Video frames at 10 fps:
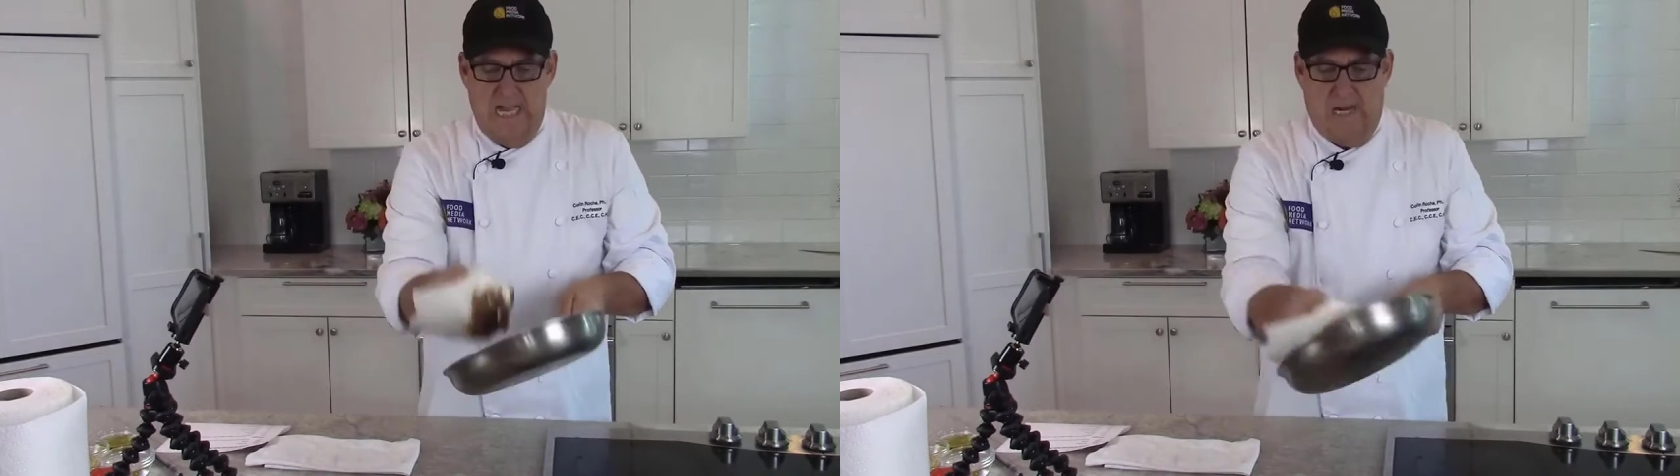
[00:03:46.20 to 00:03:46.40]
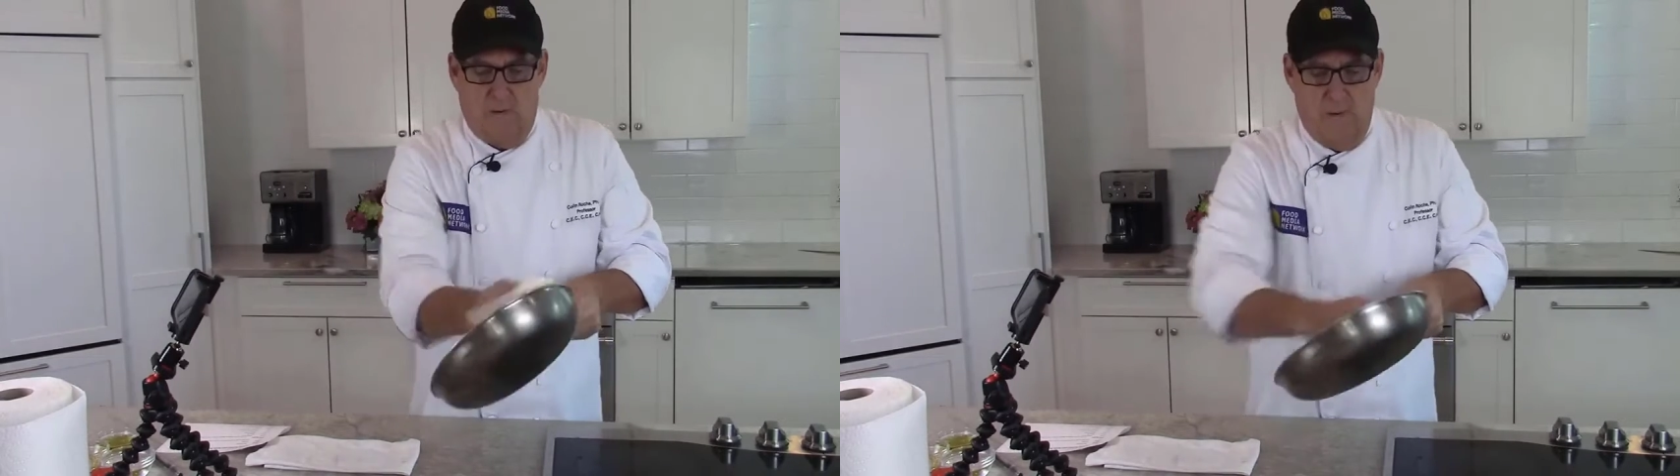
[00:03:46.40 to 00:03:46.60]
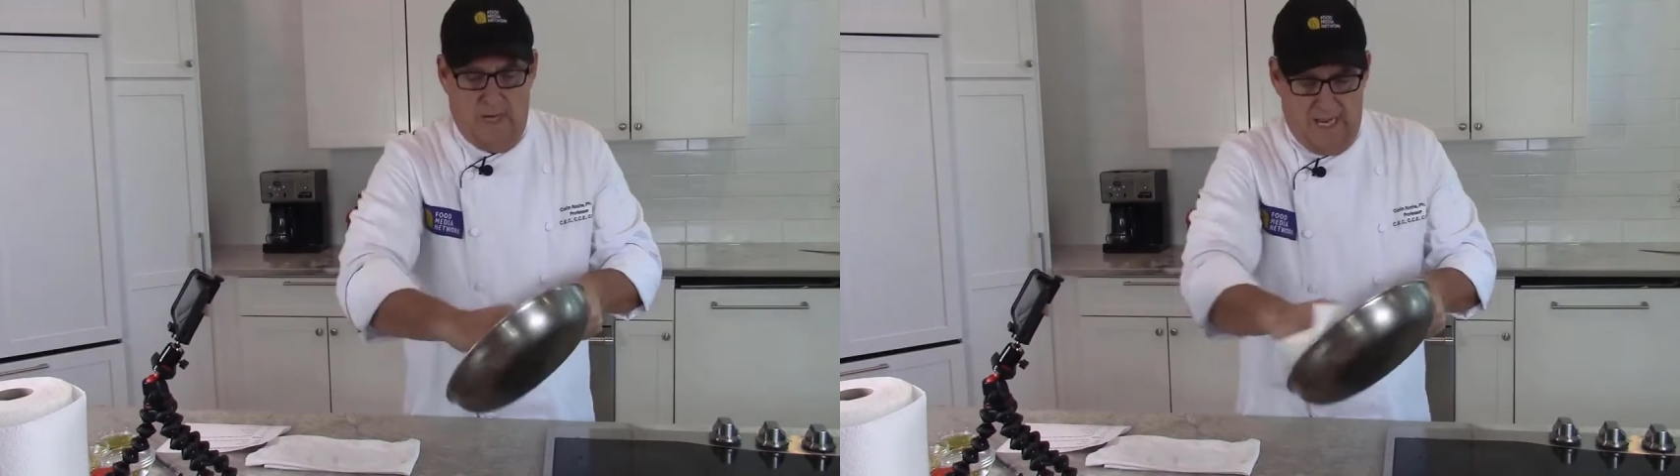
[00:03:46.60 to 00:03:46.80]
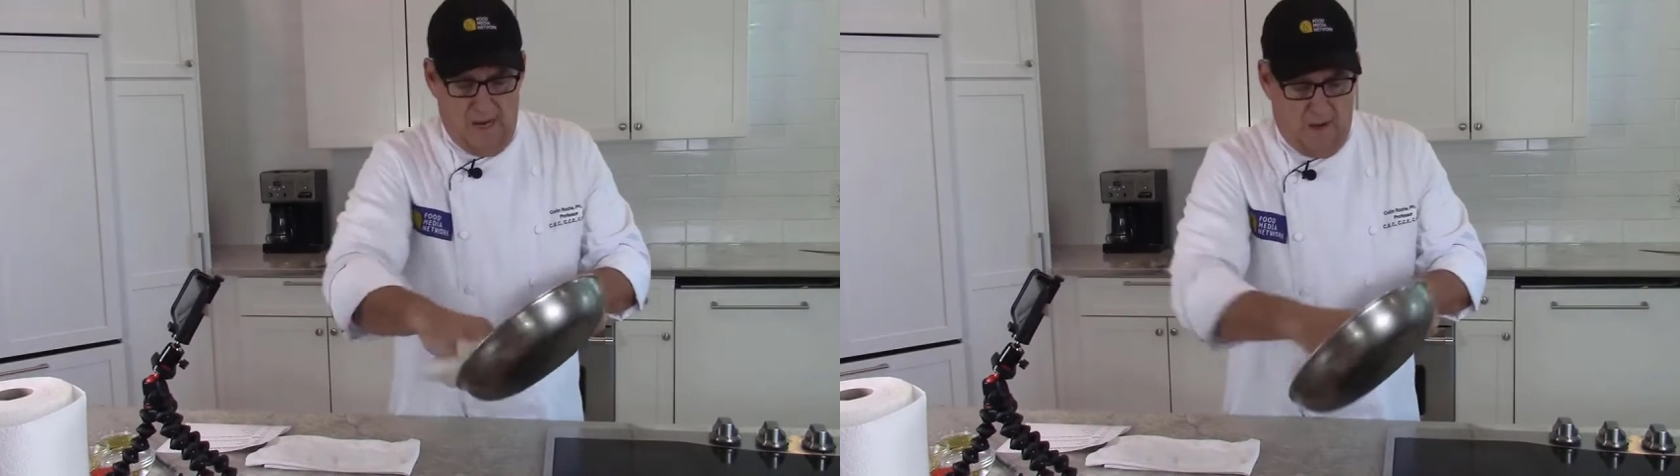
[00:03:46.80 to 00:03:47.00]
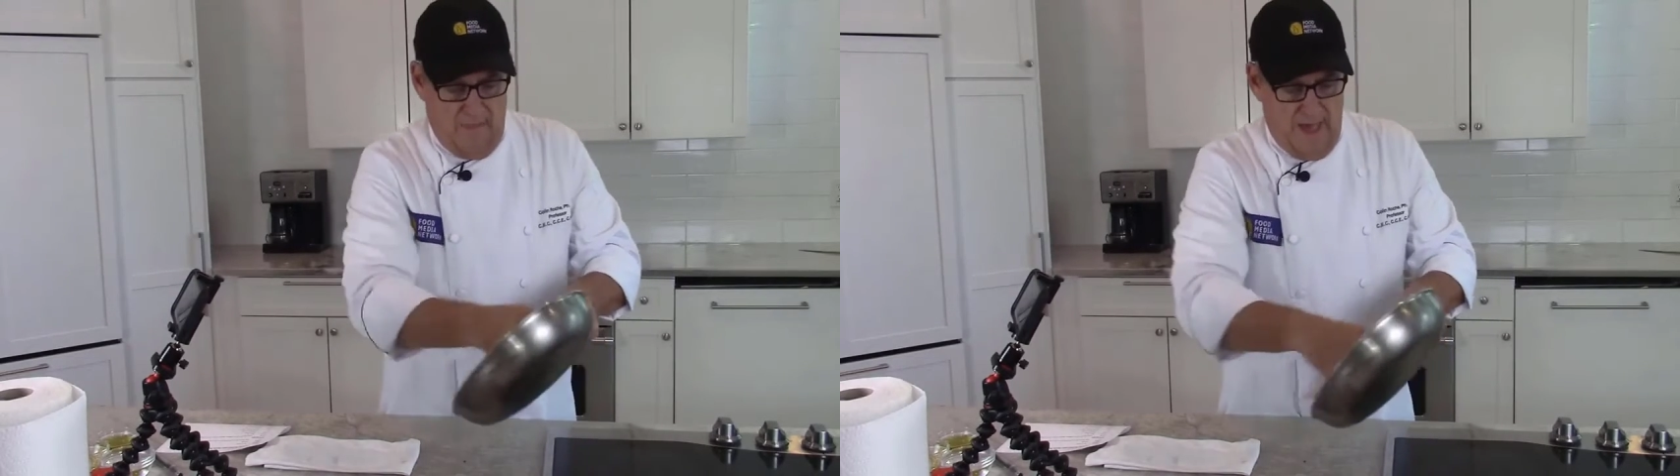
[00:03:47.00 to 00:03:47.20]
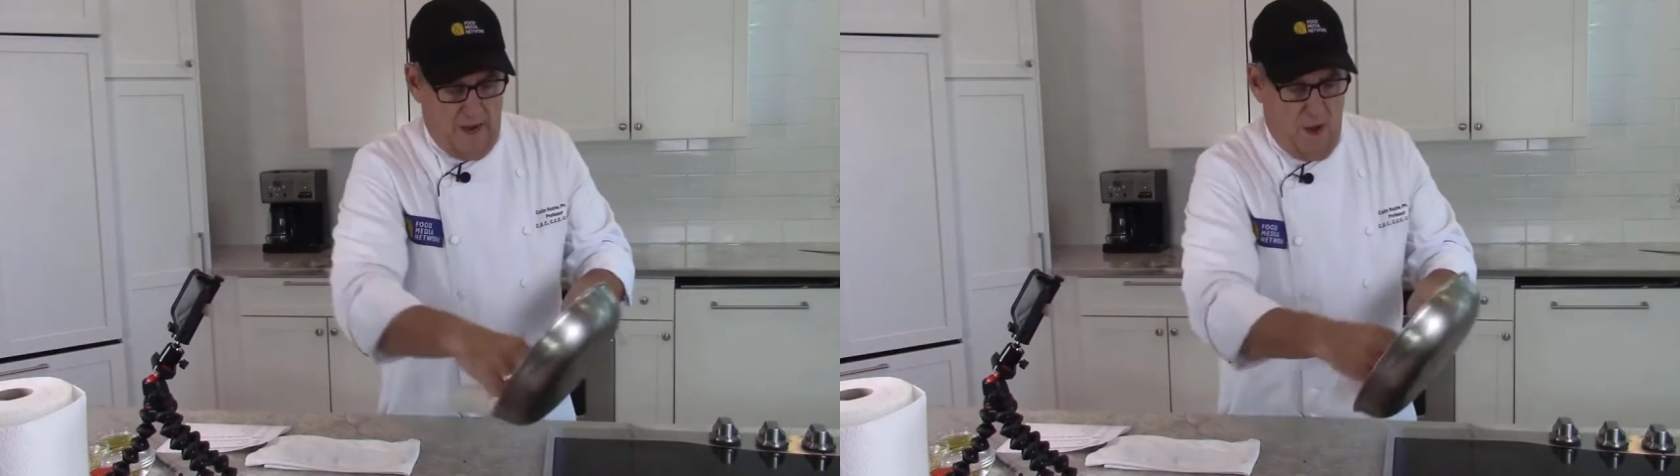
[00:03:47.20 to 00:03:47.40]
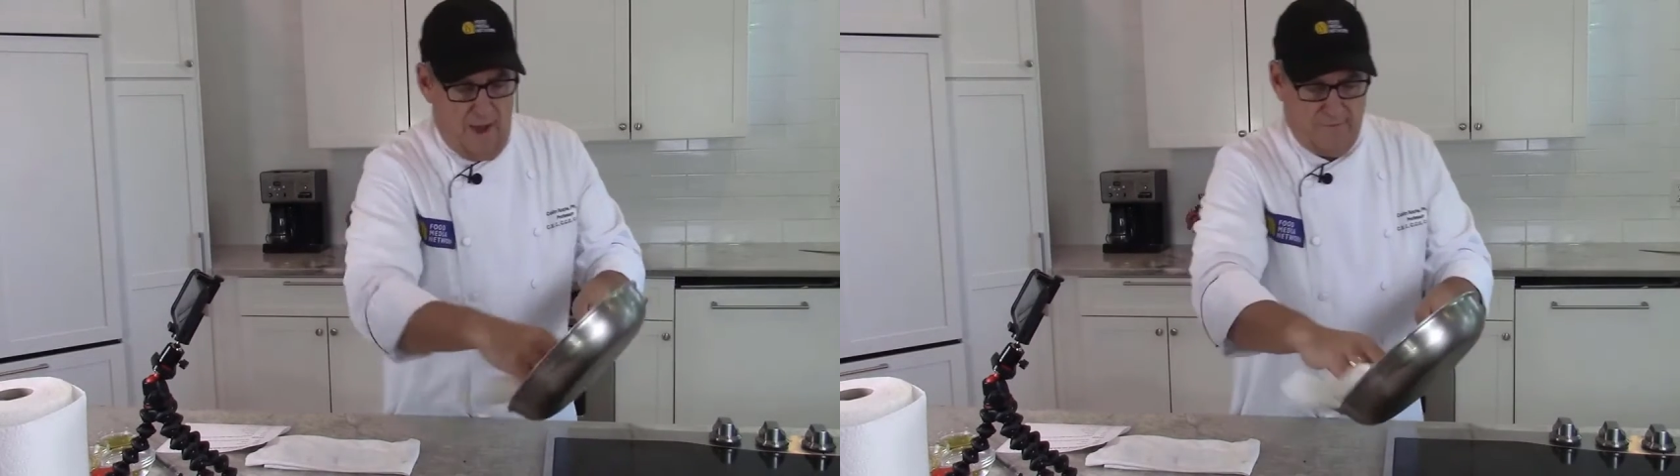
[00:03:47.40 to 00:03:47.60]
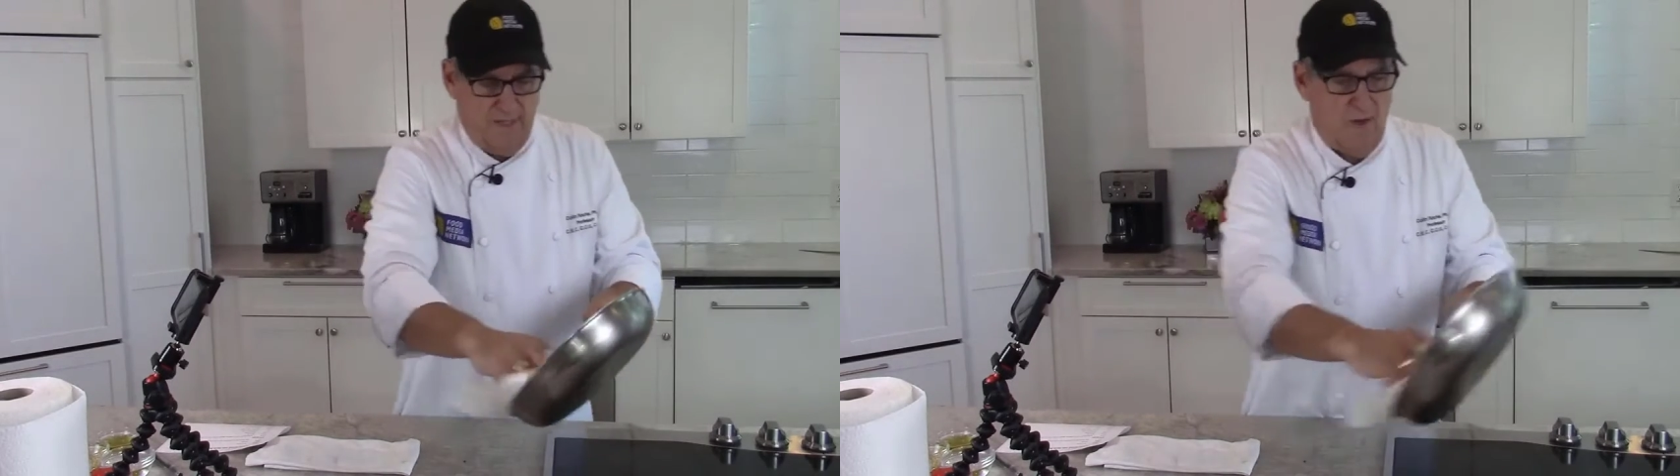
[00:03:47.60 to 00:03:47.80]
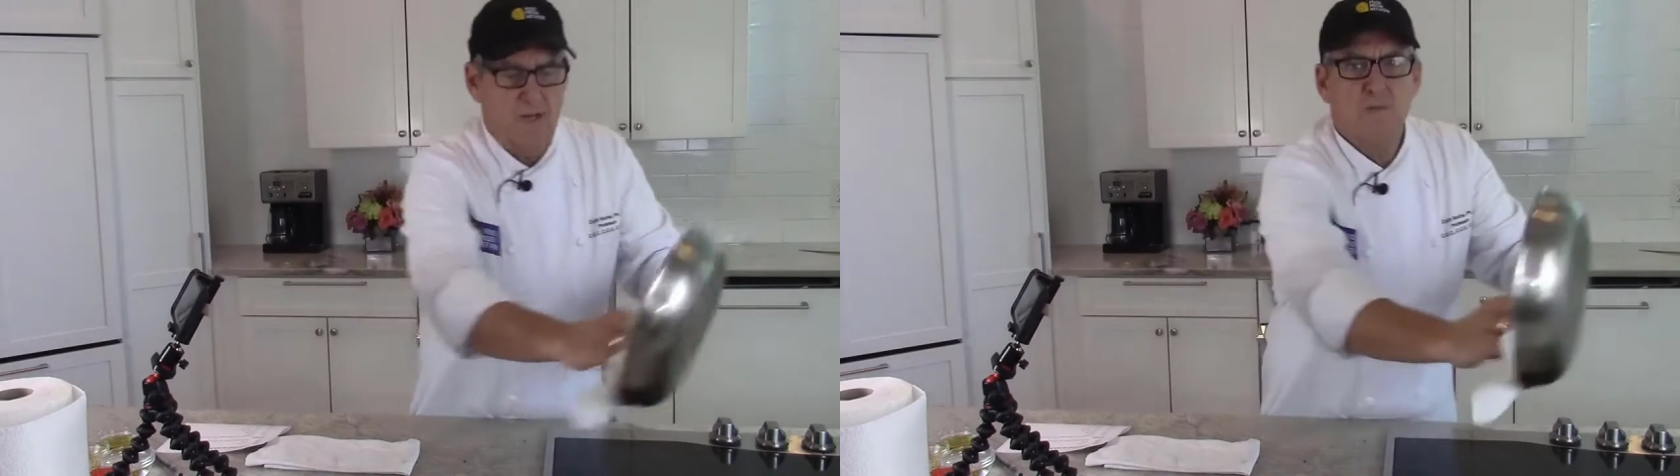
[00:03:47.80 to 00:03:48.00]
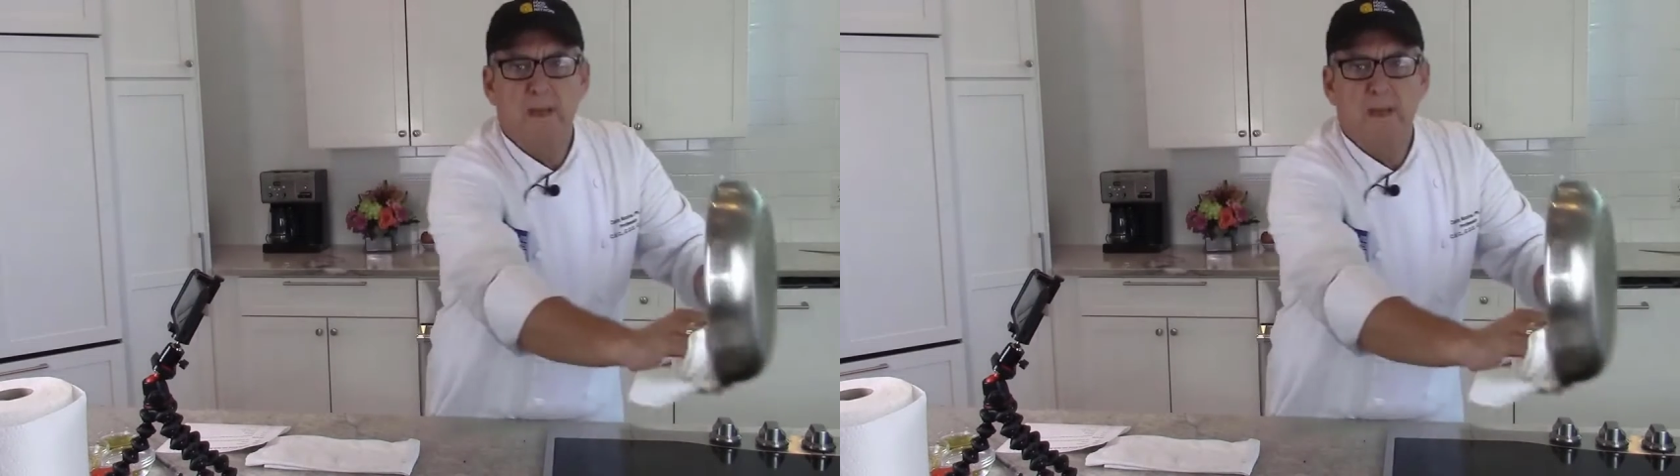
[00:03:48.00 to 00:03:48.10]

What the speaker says: yick. We want to get all that off because it'll